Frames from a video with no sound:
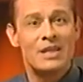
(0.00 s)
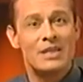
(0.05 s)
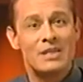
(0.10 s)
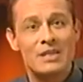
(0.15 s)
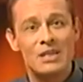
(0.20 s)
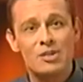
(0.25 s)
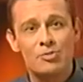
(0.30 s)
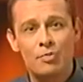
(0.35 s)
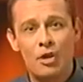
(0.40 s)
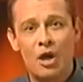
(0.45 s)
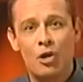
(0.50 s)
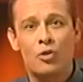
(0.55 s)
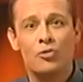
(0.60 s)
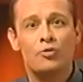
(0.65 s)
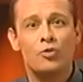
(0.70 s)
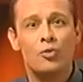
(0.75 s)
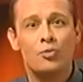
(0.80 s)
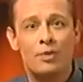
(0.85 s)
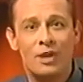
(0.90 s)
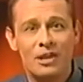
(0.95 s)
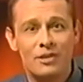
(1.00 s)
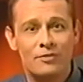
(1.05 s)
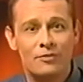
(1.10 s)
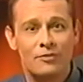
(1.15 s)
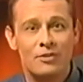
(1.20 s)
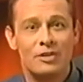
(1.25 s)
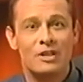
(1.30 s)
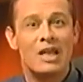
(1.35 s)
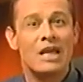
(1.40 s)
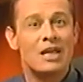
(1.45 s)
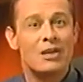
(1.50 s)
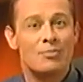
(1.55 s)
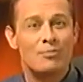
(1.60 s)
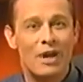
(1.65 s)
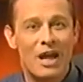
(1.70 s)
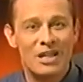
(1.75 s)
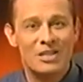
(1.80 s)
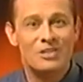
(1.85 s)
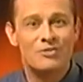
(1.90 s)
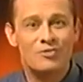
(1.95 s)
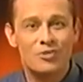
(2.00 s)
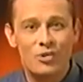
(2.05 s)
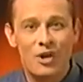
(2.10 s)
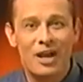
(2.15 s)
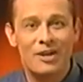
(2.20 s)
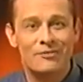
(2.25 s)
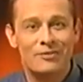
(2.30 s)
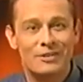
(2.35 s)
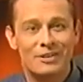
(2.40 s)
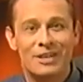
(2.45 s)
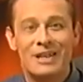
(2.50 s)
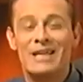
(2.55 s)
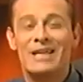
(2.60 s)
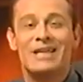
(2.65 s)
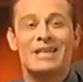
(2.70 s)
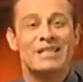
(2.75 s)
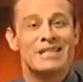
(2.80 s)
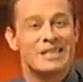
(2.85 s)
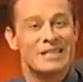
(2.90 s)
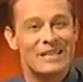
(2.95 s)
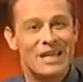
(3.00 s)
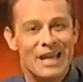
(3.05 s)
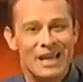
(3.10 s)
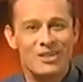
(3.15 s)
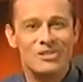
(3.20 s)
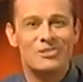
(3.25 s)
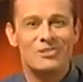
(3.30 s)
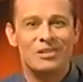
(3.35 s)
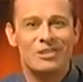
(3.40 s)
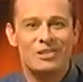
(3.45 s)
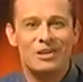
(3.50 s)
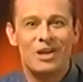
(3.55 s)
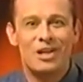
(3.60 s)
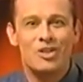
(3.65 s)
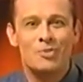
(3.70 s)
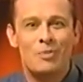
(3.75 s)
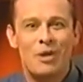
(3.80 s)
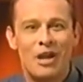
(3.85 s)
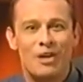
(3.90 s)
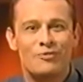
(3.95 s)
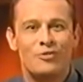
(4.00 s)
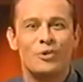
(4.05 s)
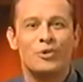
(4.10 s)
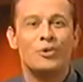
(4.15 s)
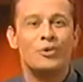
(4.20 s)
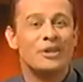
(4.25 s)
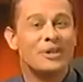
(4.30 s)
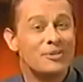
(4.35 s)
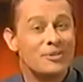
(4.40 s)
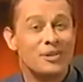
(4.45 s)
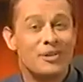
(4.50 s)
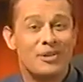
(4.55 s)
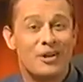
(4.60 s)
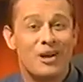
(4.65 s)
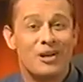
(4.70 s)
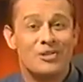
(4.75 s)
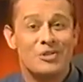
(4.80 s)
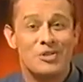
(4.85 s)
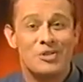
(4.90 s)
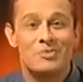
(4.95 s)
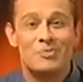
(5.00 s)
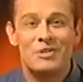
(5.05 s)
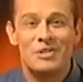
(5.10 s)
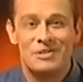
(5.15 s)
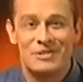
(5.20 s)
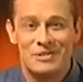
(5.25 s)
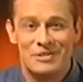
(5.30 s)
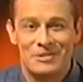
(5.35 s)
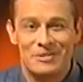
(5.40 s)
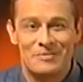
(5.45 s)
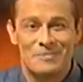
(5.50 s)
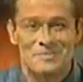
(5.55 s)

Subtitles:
This powerful benefit, massive traffic, is an excellent launchpad for your internet auctions business.